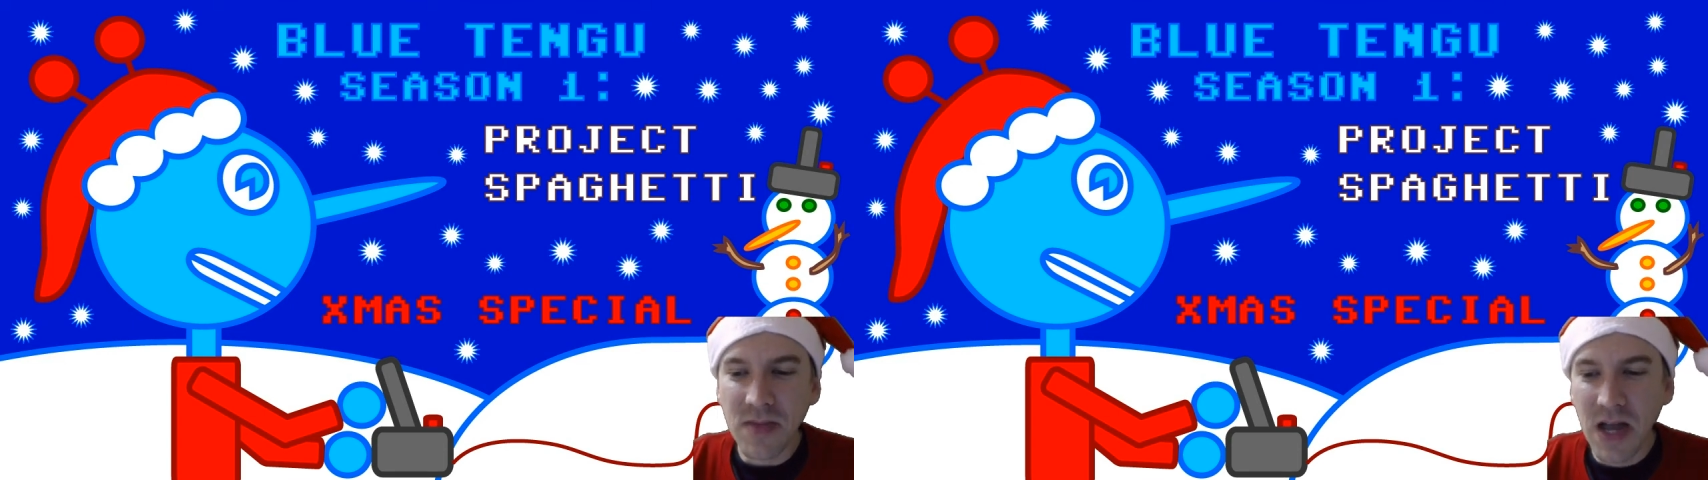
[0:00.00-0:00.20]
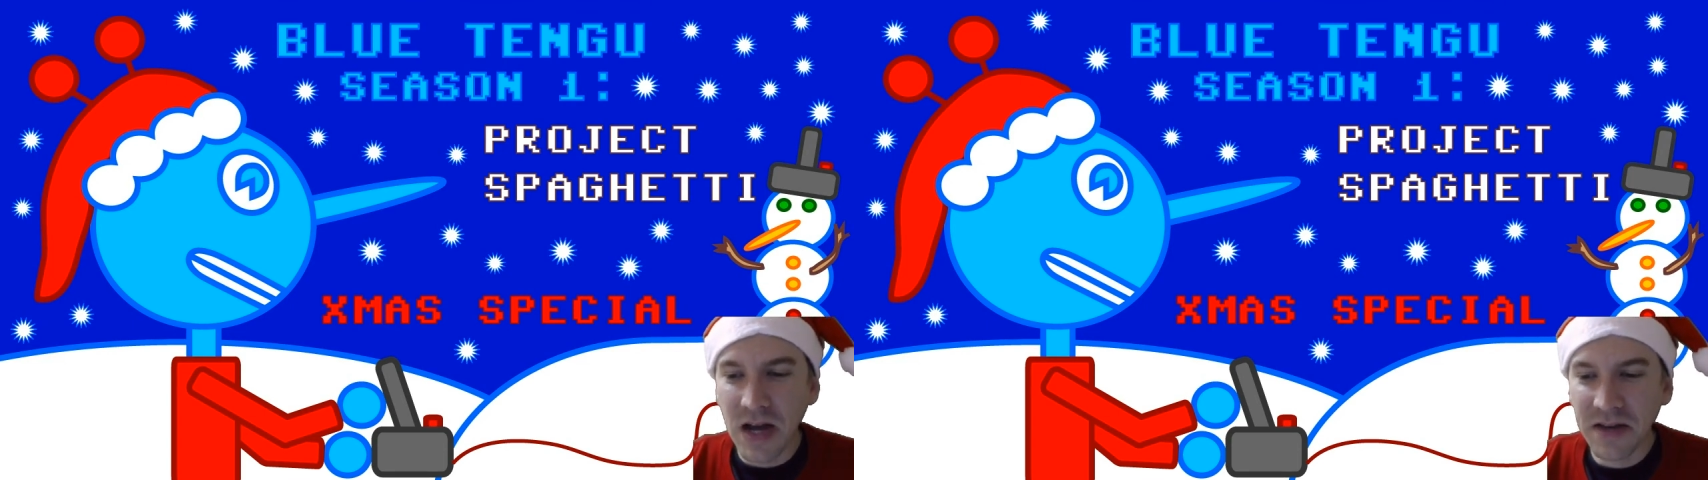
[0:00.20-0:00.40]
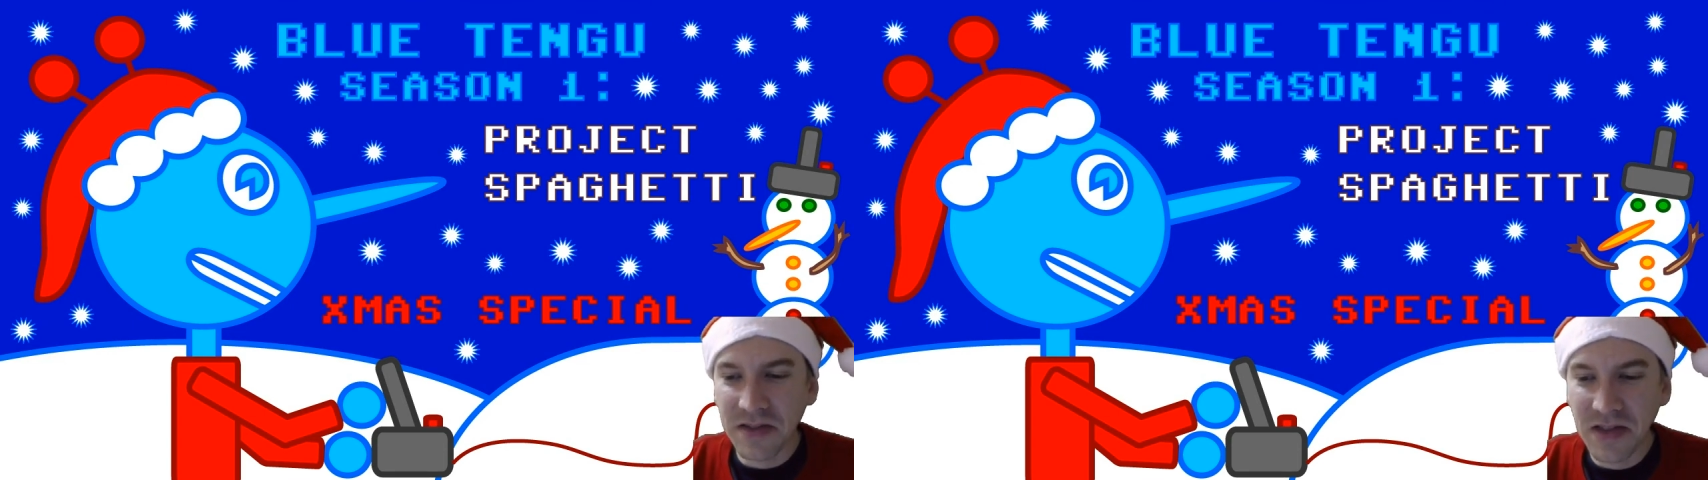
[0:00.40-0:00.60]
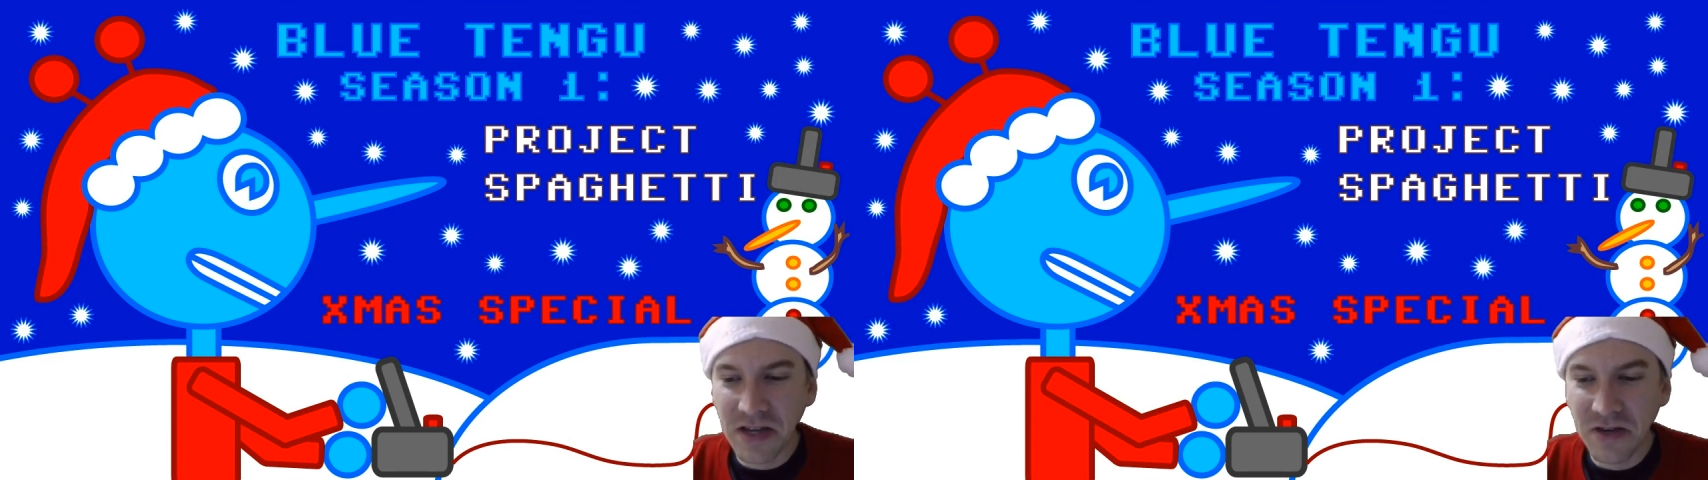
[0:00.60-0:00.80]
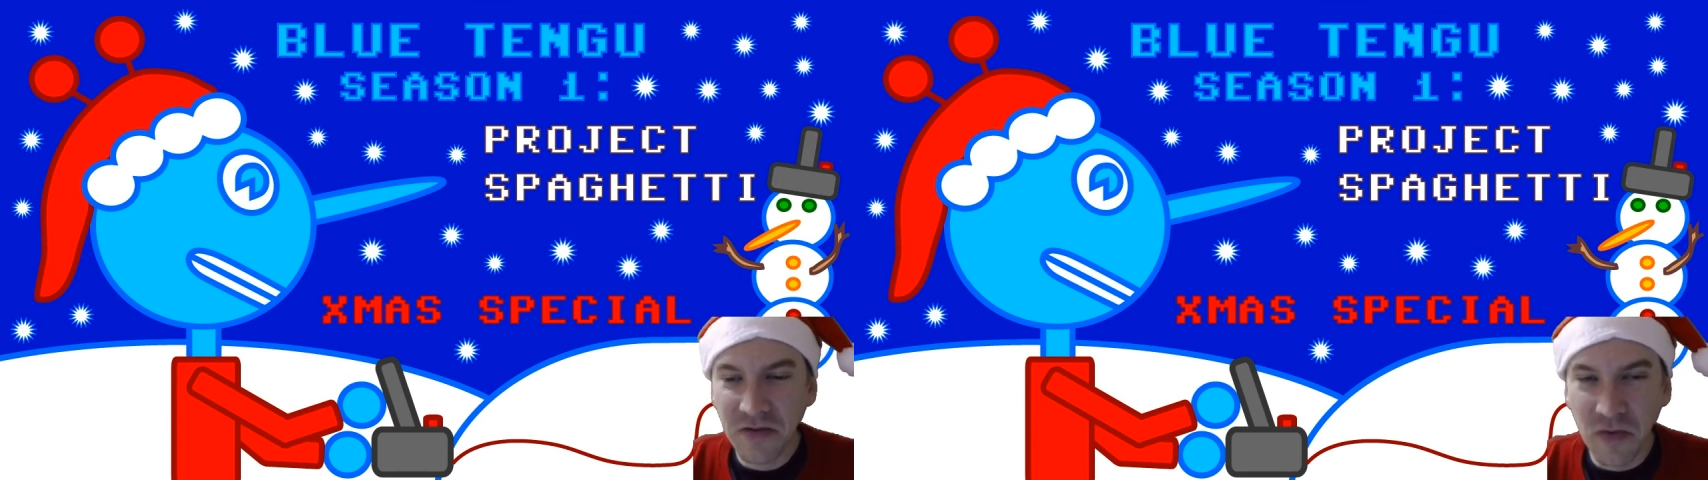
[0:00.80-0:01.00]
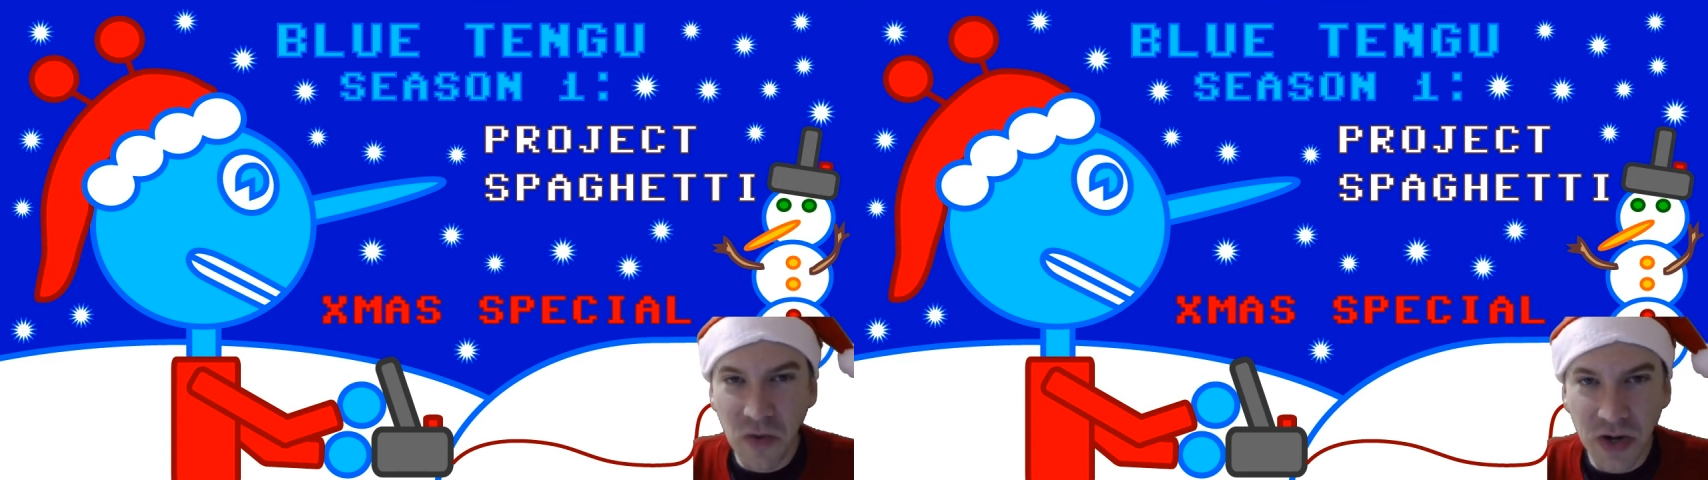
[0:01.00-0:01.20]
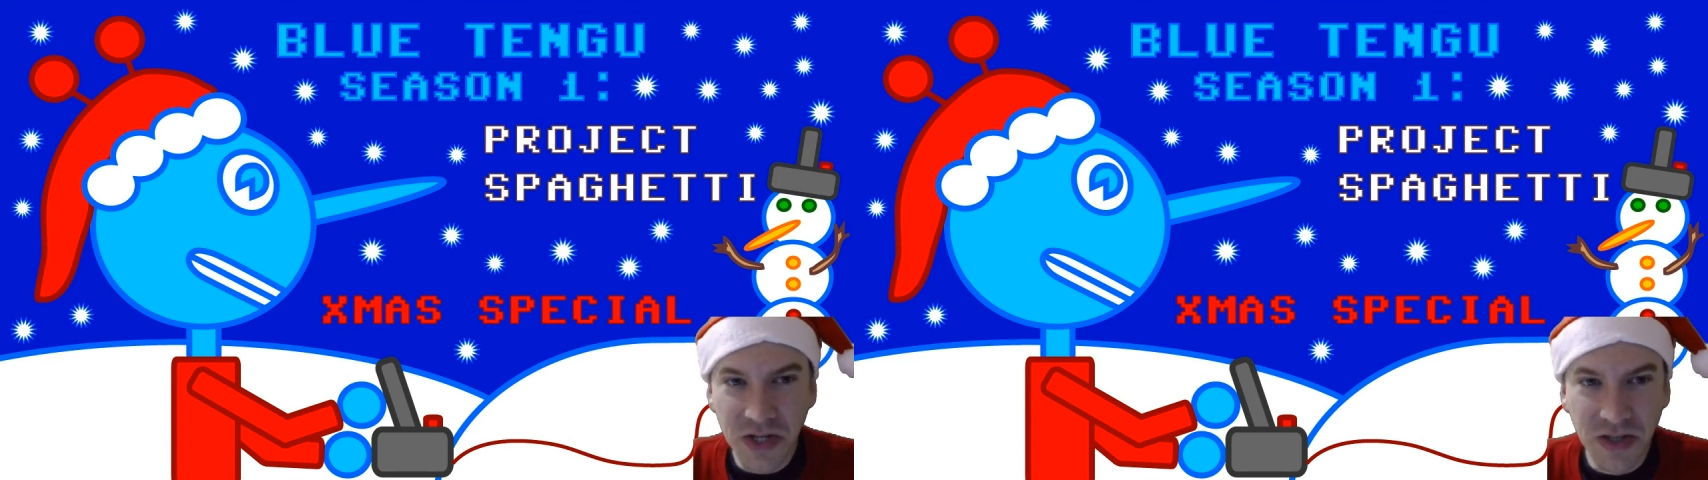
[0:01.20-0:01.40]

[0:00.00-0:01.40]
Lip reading: Thank you for watching